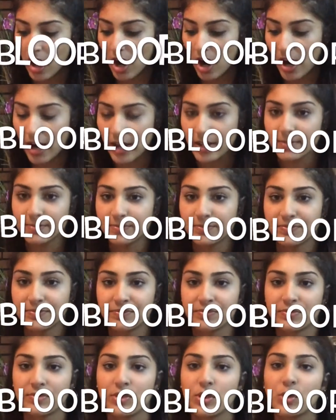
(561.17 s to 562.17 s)
Alright,
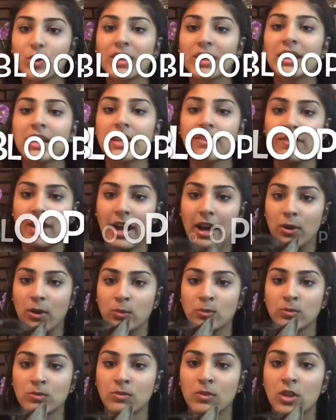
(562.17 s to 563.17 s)
you can leave
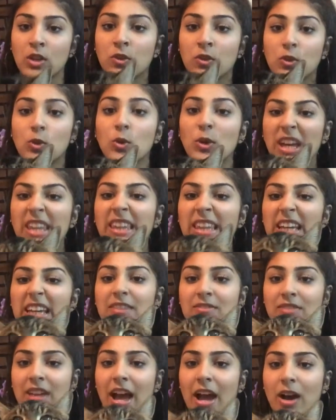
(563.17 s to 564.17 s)
now. You can
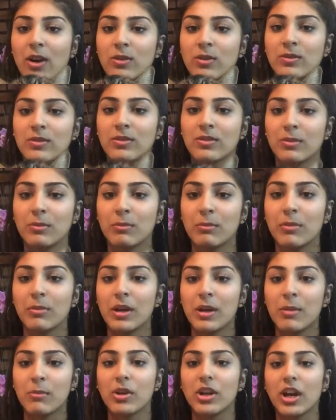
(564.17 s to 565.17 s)
leave now.
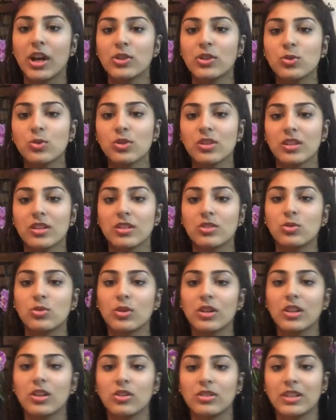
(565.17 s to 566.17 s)
You gotta do a, do
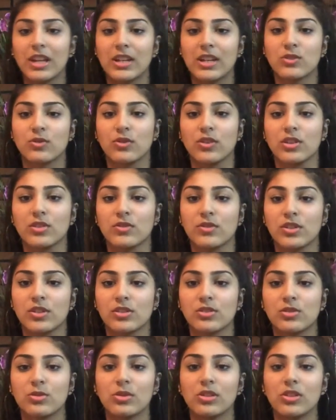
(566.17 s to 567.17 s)
a little dance for us
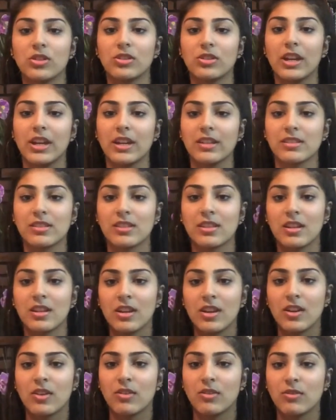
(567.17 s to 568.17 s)
first. Do a little dance.
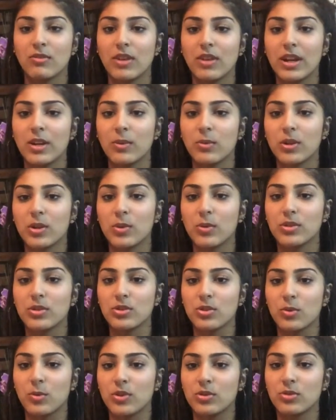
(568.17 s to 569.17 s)
Ready? What do you want
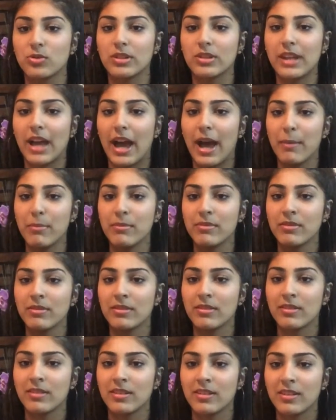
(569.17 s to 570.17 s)
to do? You want to do the dab?
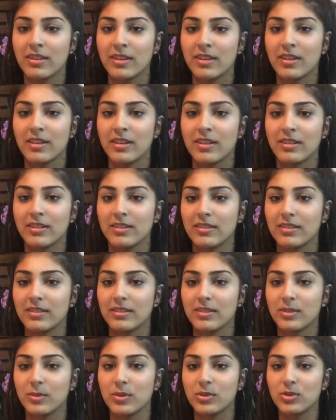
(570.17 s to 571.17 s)

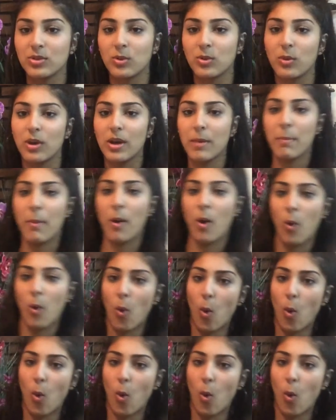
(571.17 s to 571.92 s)
You want to do the whip?